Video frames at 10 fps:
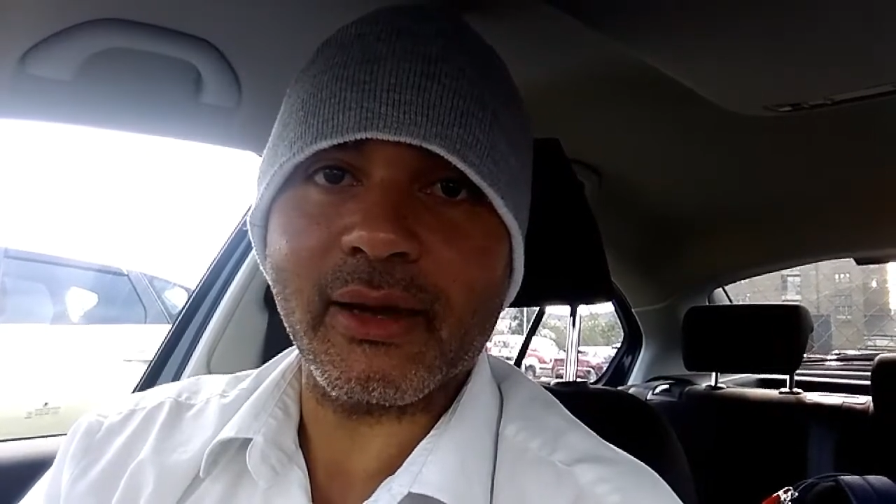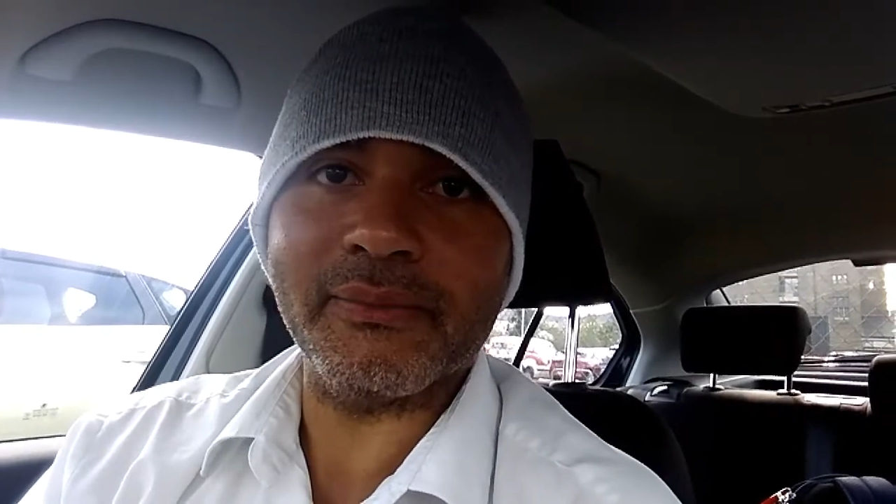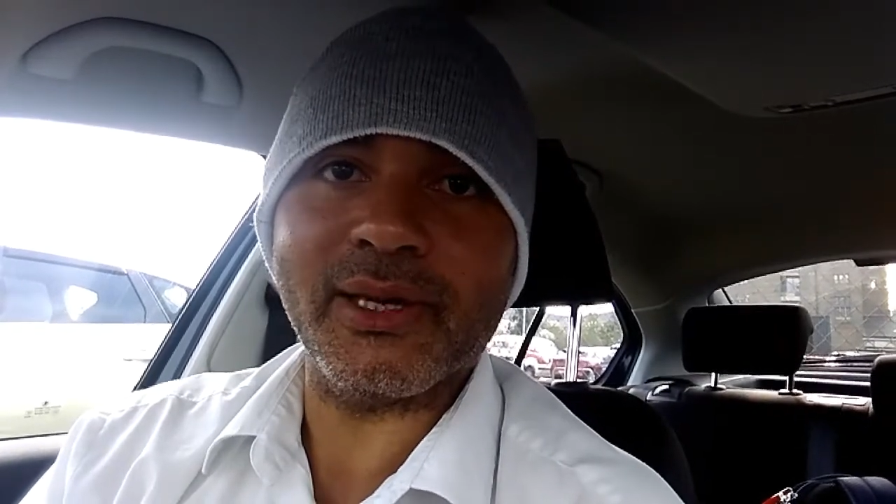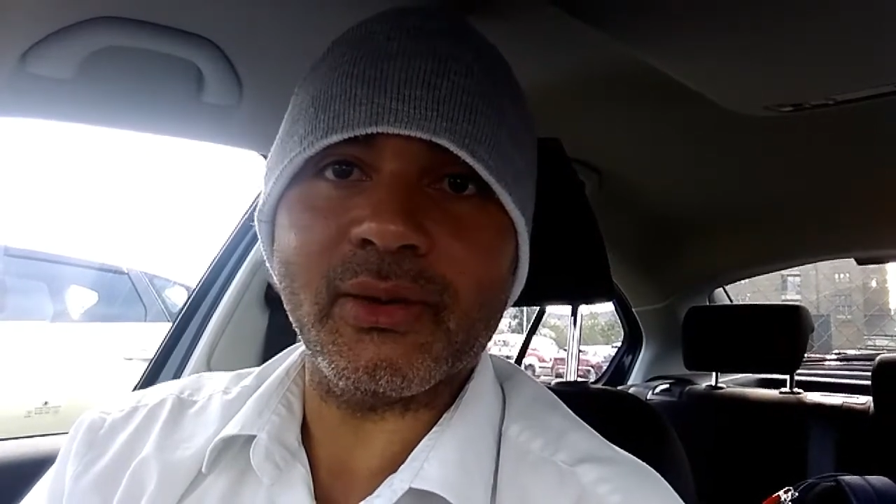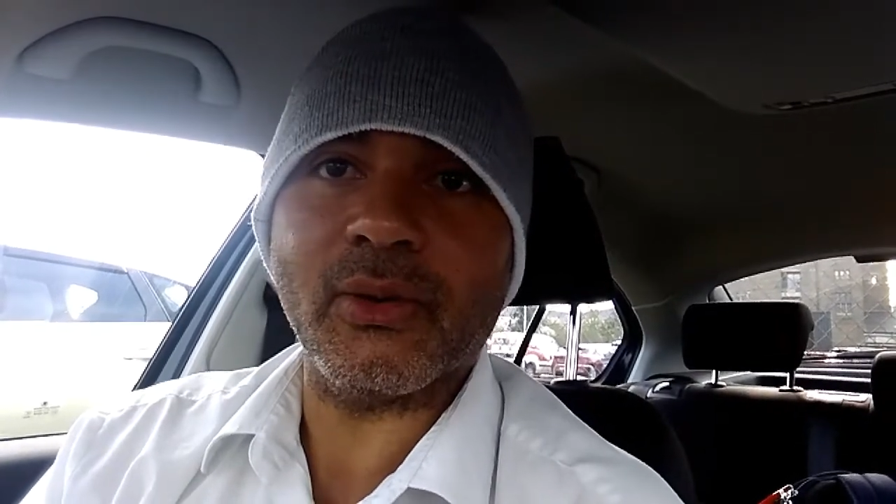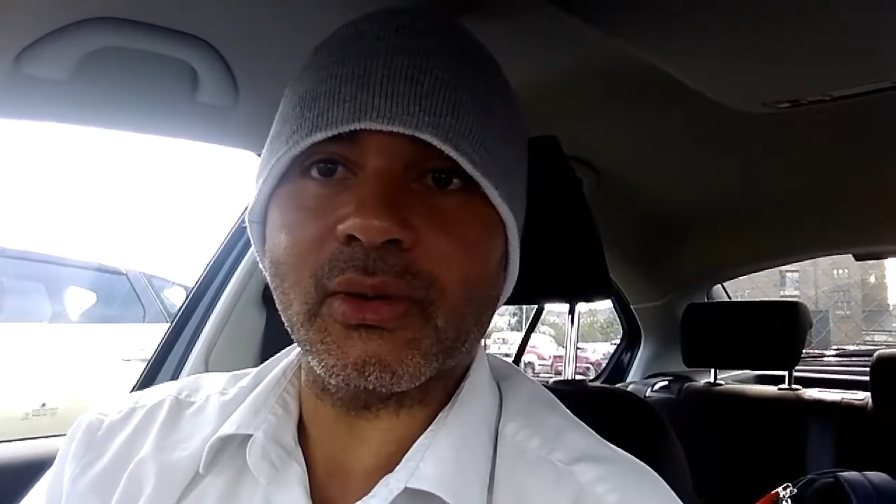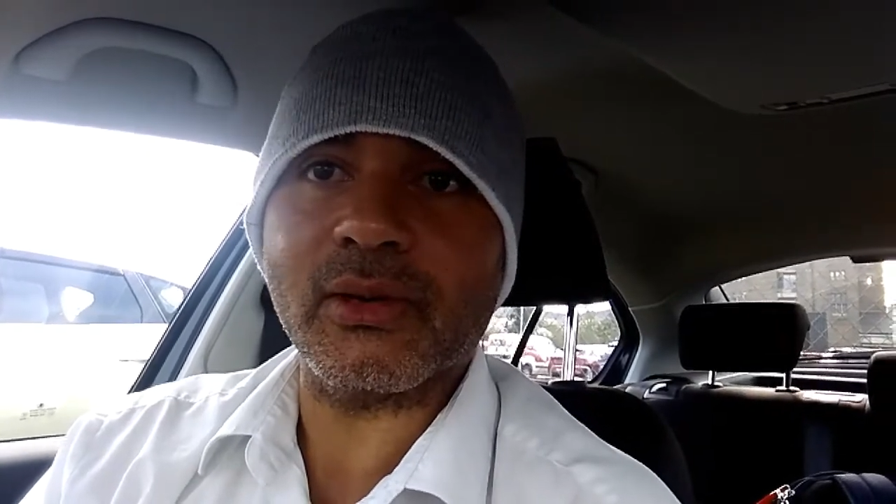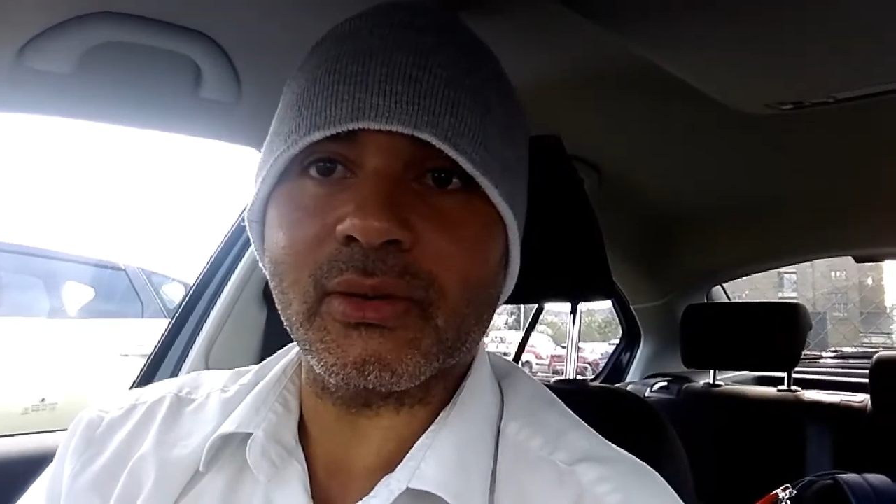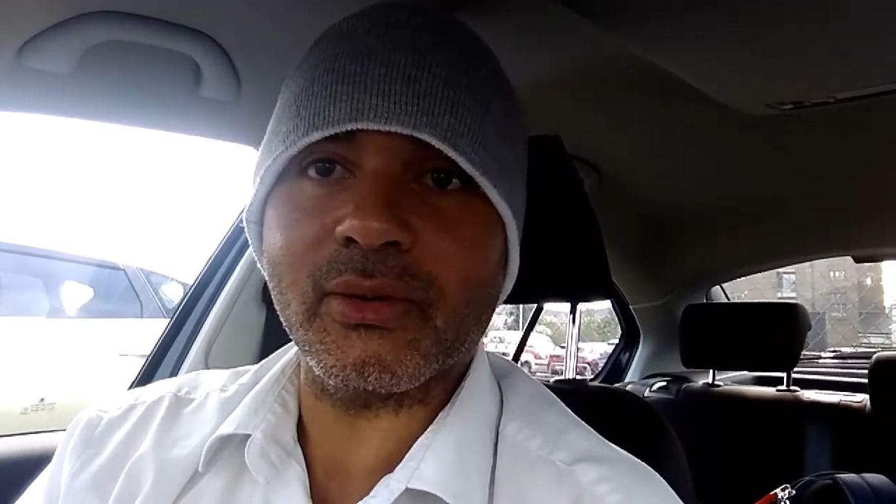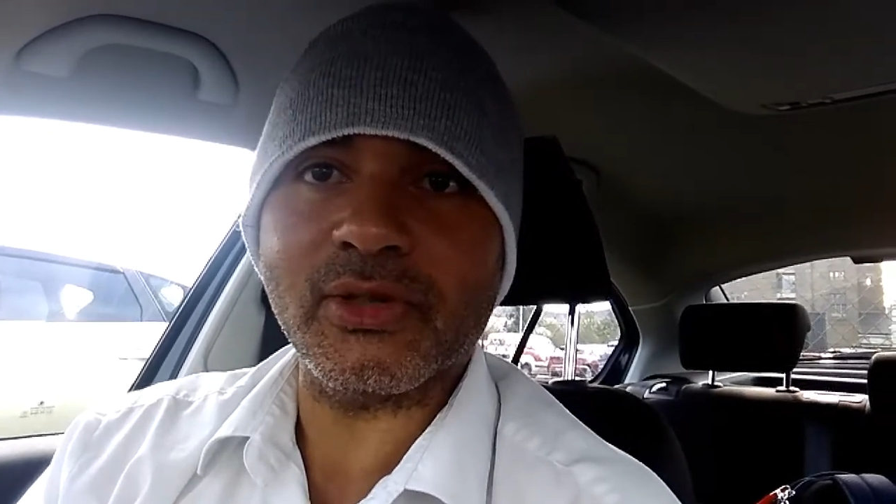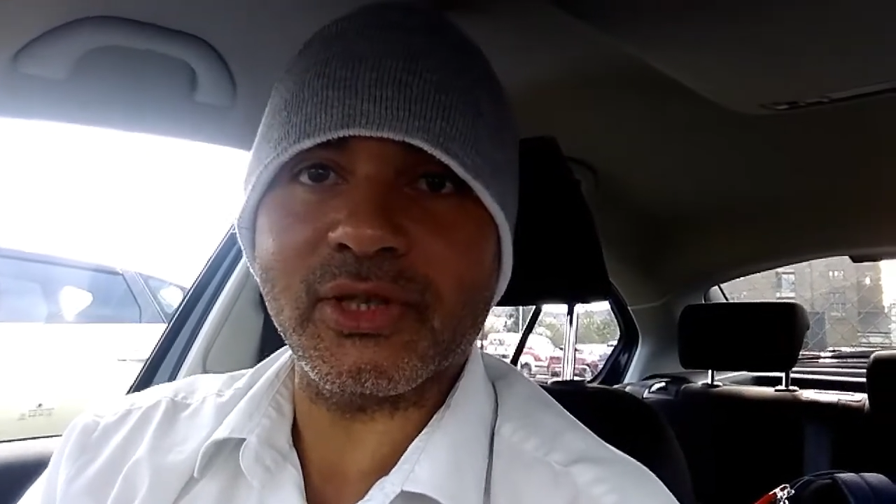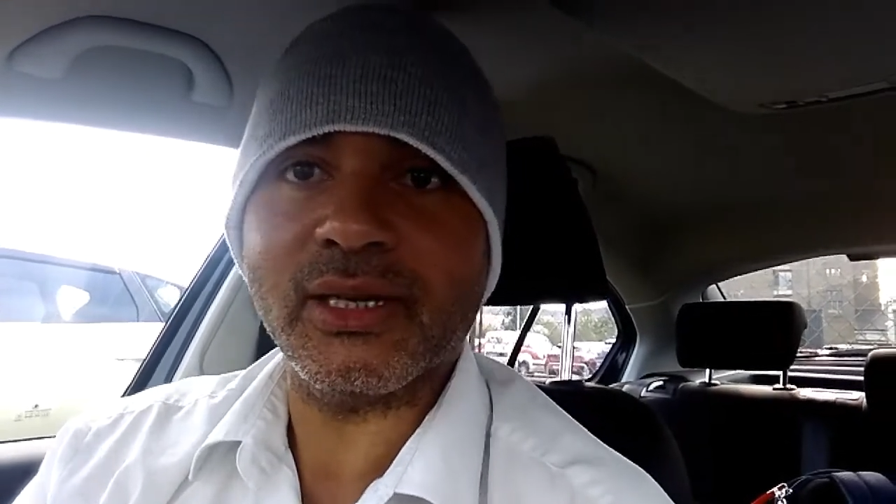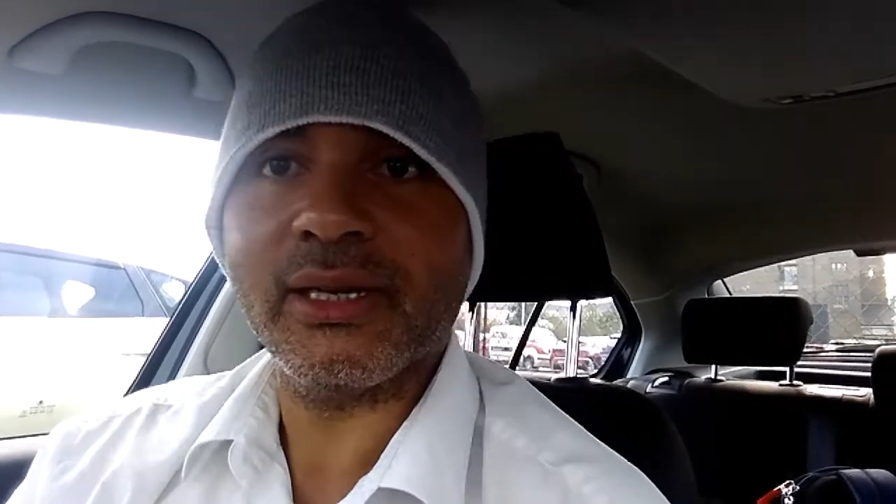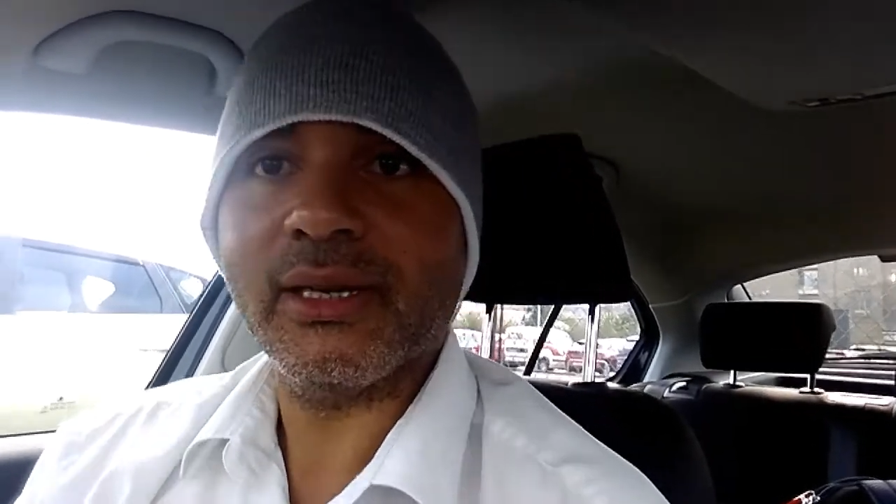come to your own conclusion.